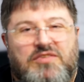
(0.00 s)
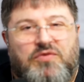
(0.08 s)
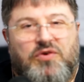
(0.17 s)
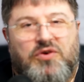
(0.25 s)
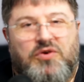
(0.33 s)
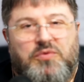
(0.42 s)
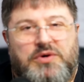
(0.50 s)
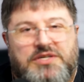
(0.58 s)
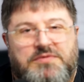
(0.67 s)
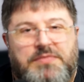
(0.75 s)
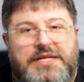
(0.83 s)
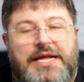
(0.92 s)

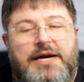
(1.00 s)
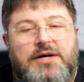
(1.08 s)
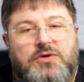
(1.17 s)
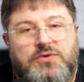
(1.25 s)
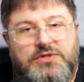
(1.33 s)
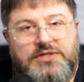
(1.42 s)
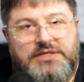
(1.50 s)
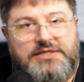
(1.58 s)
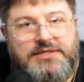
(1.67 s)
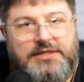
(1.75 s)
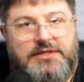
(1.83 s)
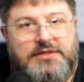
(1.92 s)
followers, but they are
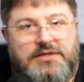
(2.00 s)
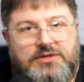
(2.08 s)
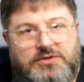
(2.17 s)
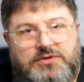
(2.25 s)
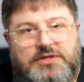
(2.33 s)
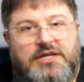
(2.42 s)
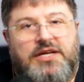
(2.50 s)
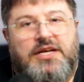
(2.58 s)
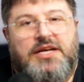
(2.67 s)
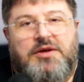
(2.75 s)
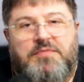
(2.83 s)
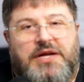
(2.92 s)
consistent. Uh, you see,
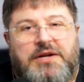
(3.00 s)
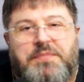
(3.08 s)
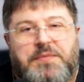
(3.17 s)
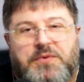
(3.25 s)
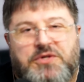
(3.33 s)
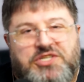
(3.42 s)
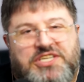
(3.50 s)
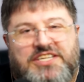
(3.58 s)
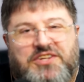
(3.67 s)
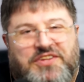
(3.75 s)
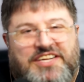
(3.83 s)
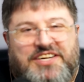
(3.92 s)
many people cheat on their